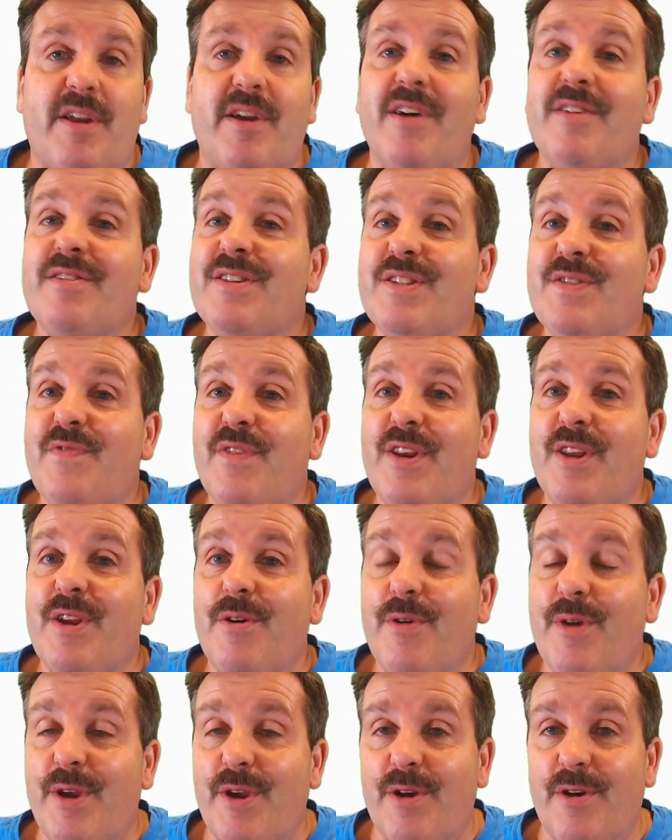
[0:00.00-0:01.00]
to cut this
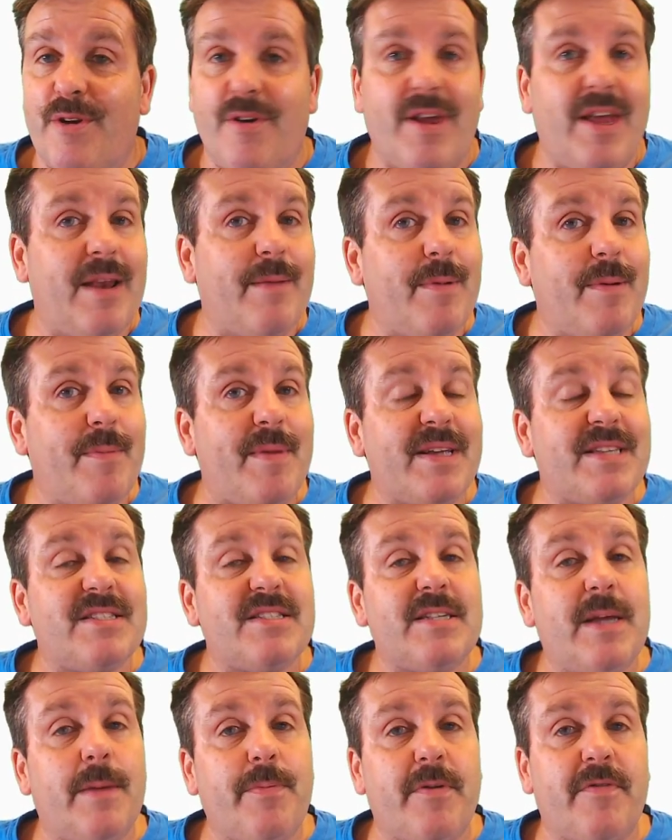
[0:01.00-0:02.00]
video here, and I'm going to make
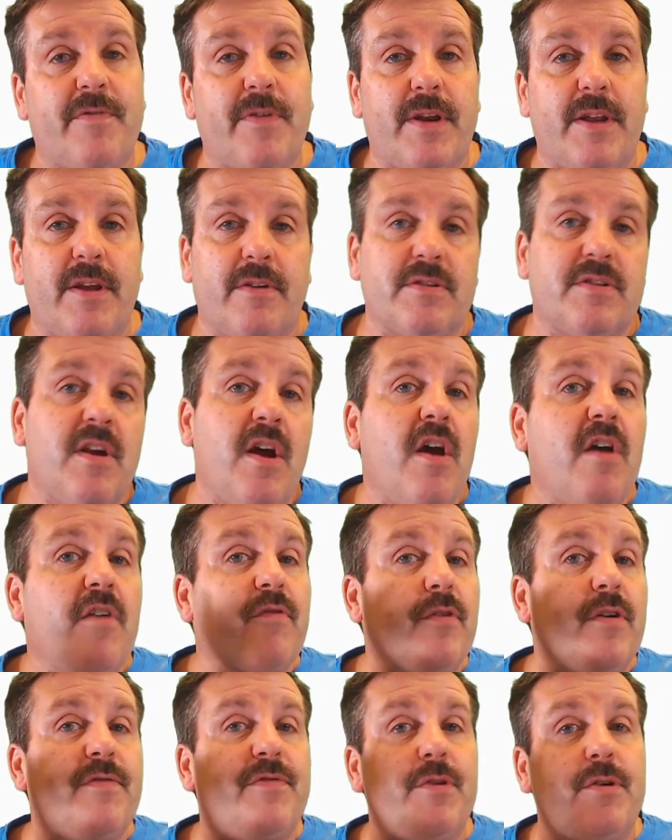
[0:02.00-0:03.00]
separate videos
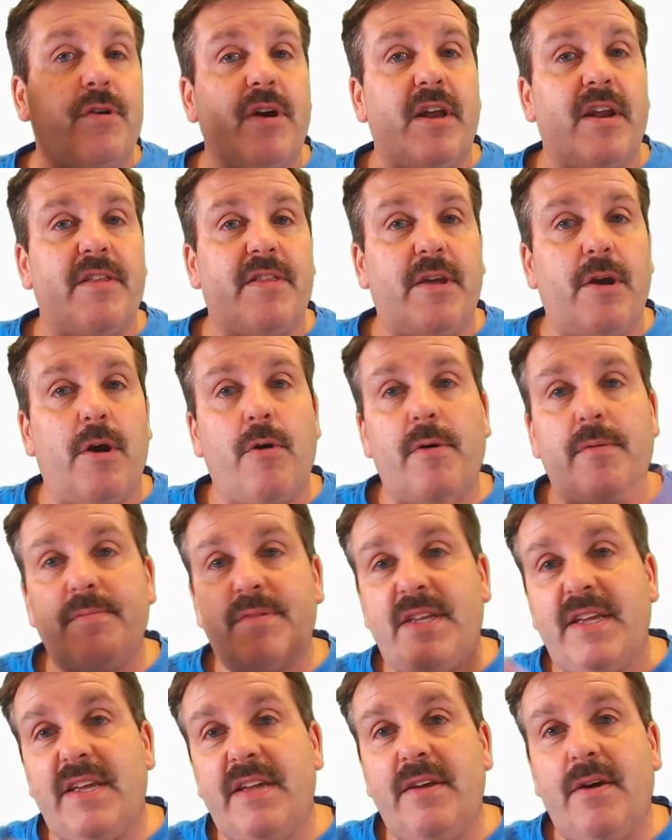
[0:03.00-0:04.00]
for if you cut on the
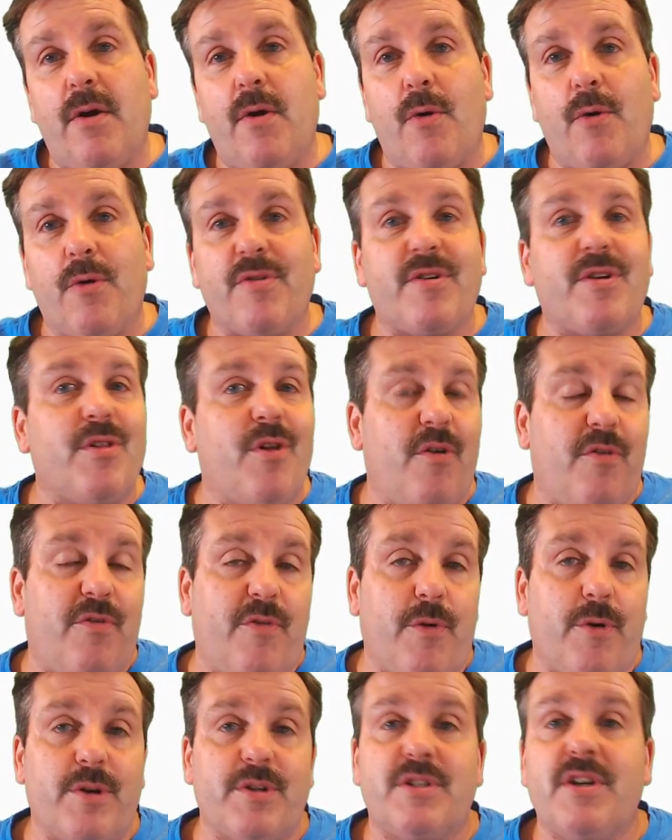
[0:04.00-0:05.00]
OMT or the
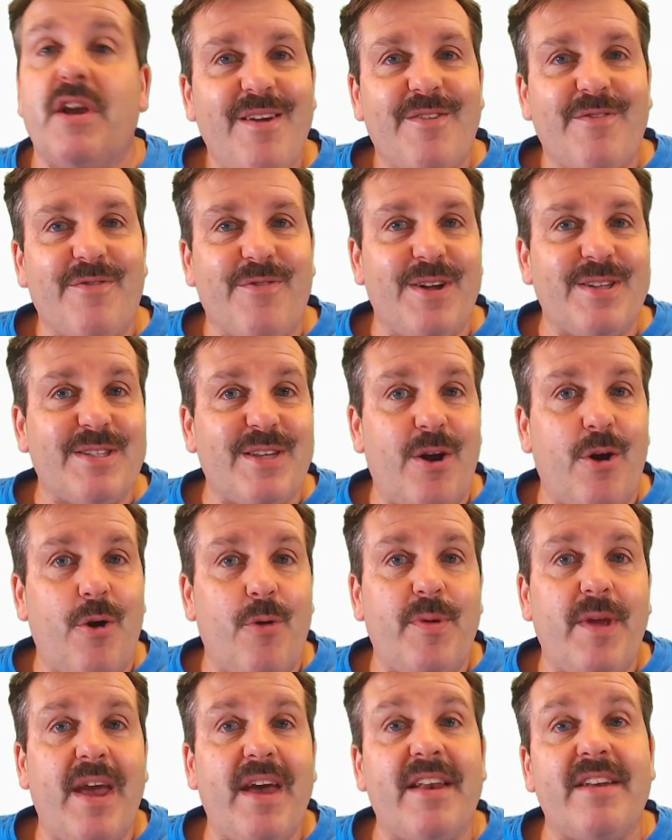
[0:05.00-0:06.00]
Glowforge. Friends, I
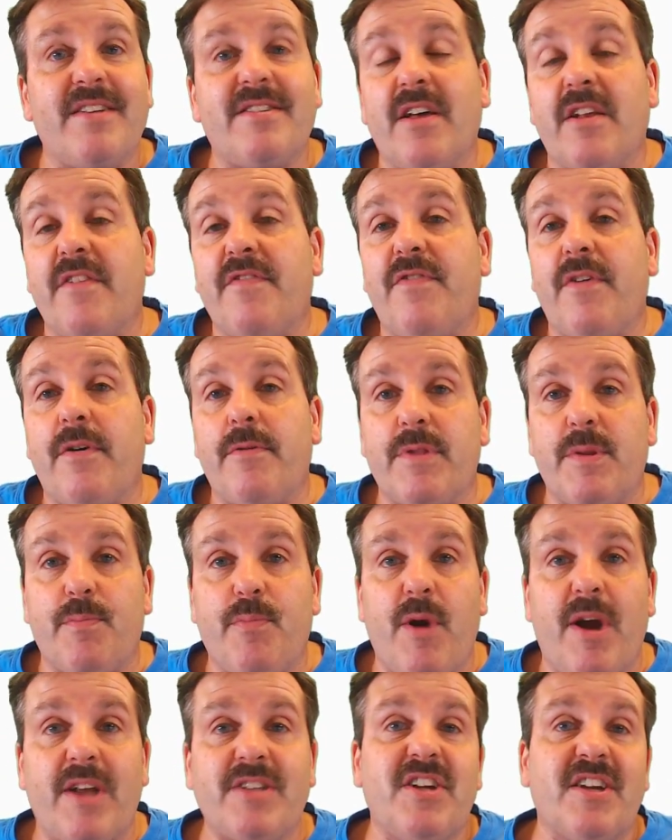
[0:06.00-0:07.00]
hope you had a ton of fun with the
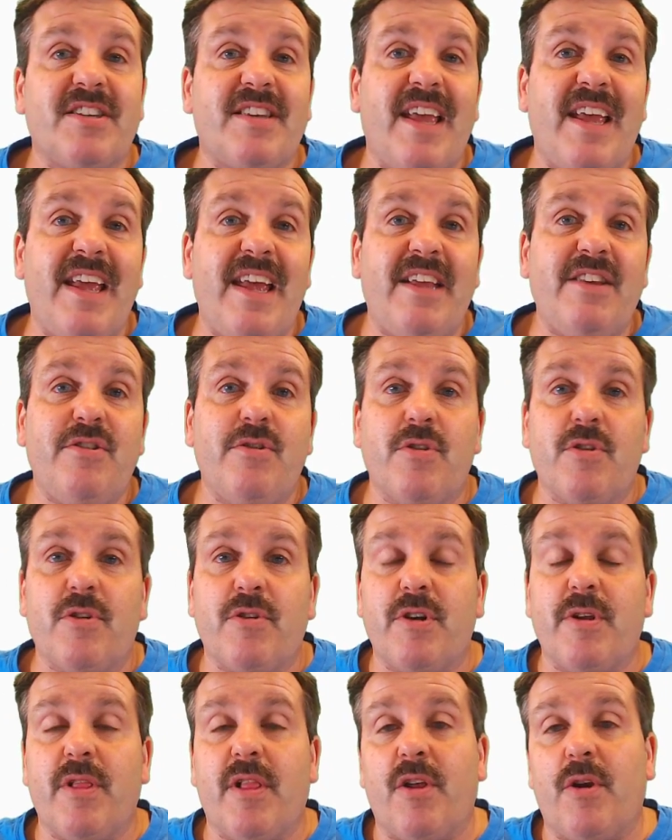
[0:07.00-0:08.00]
project, and you
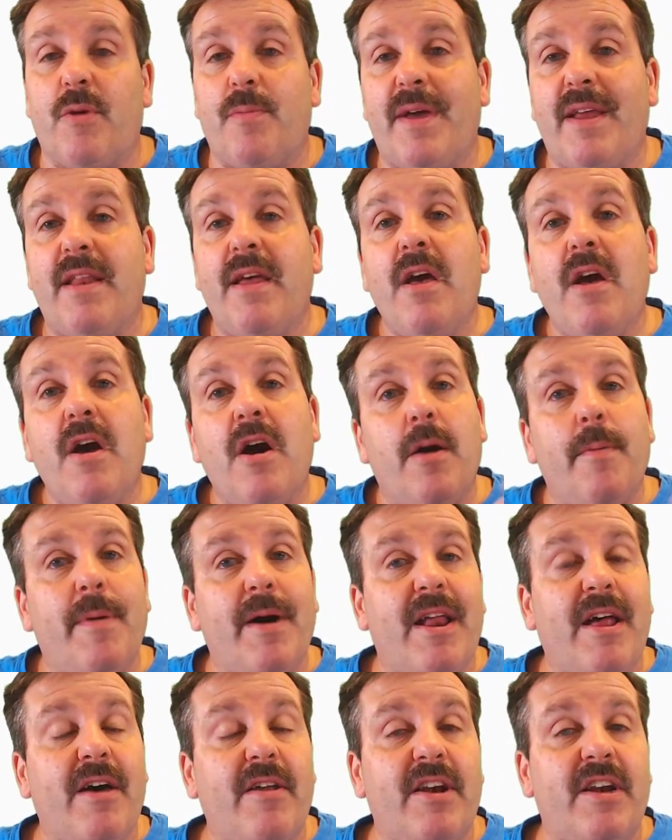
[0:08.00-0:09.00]
learned a little bit
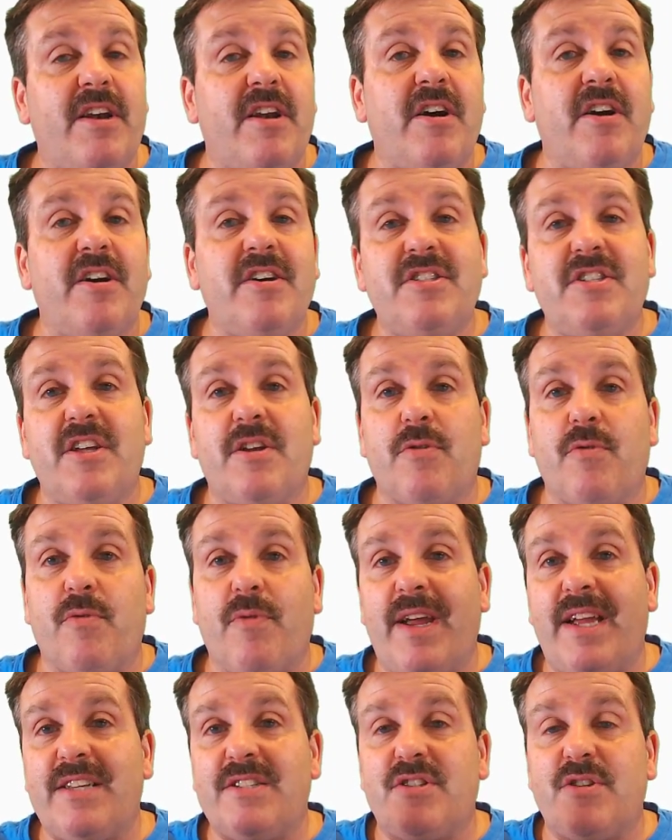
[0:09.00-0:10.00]
about how to nudge and
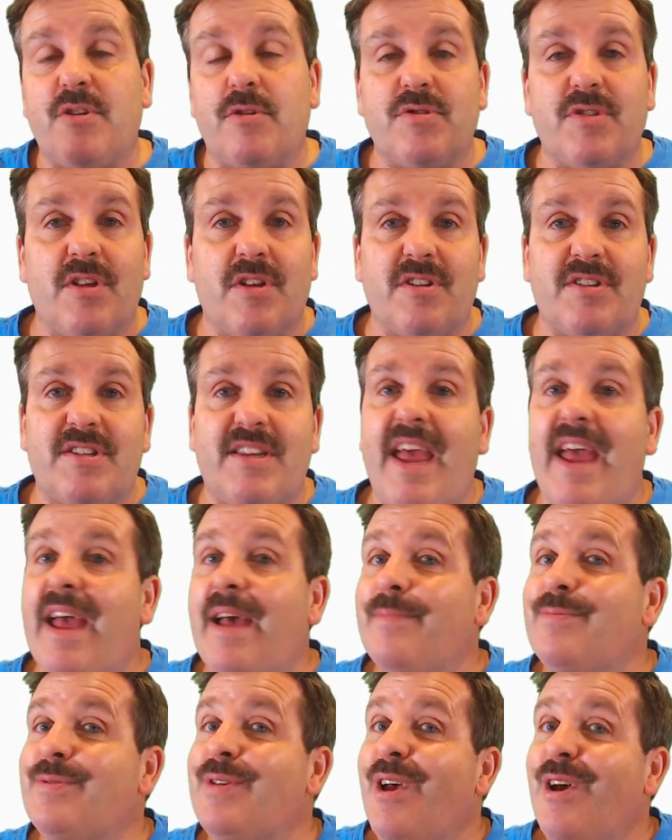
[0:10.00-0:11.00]
arrange those little
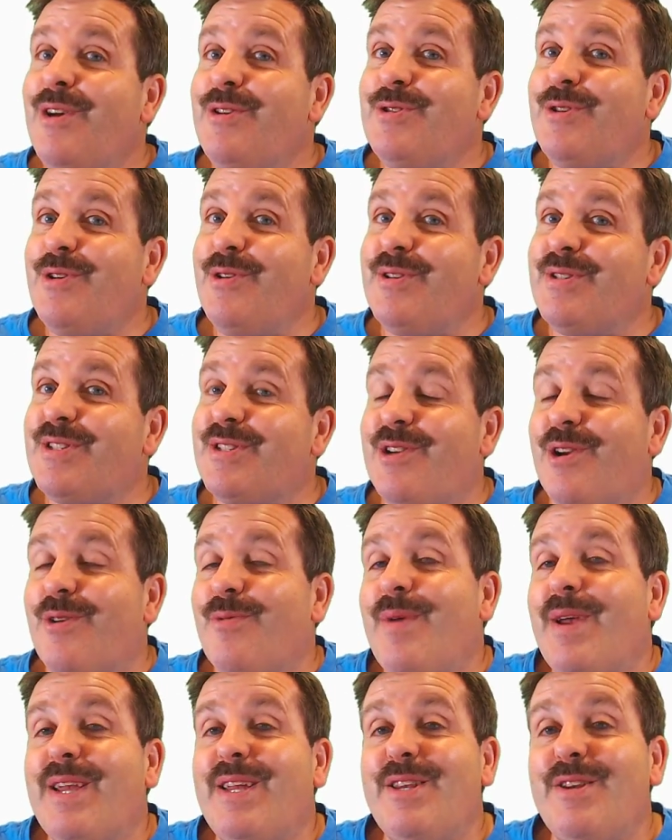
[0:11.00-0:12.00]
tabs so you can start
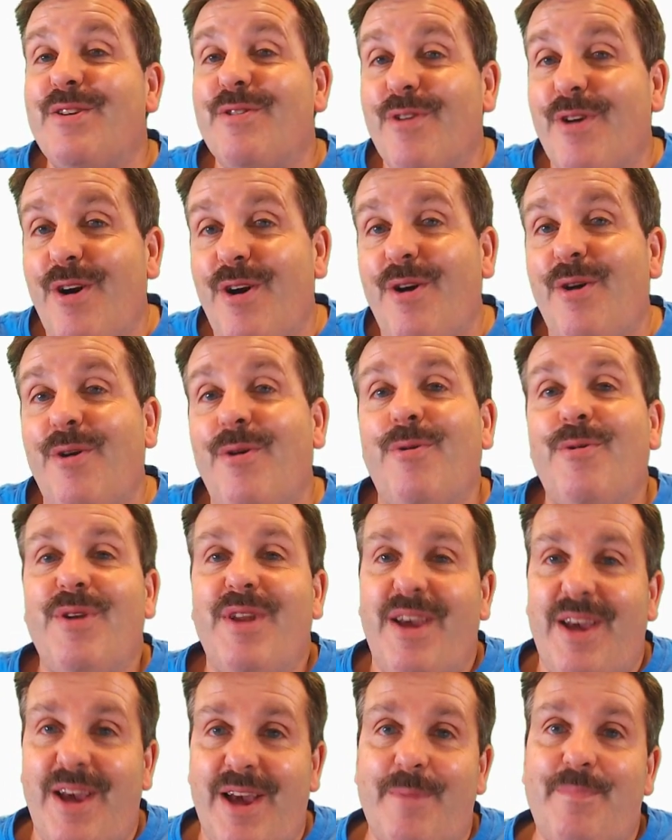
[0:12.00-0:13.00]
making your own
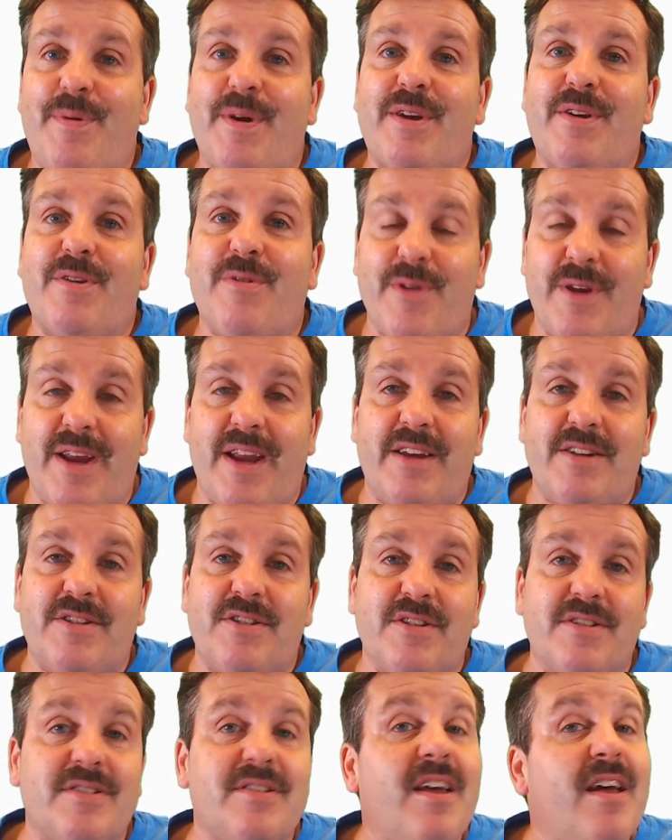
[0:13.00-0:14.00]
epic
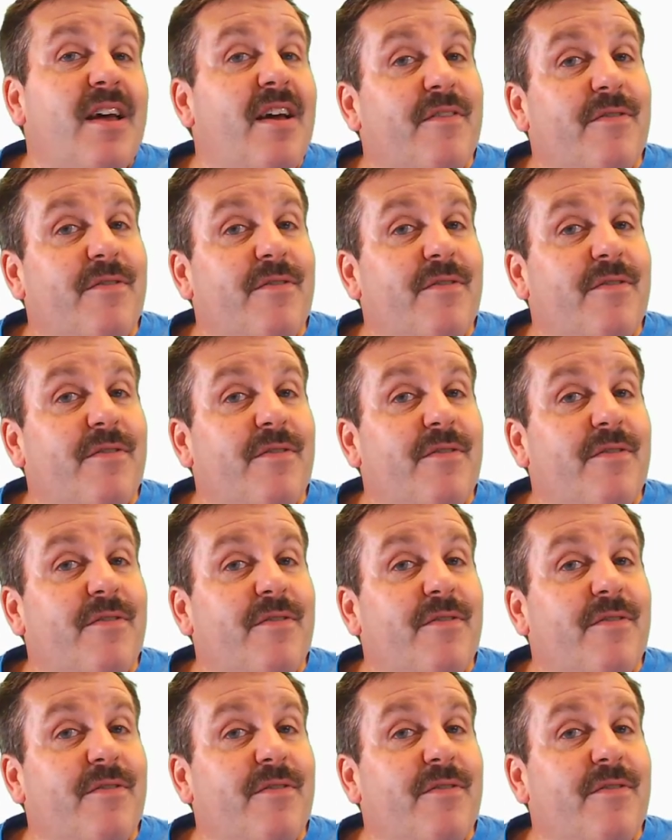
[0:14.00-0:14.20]
creations.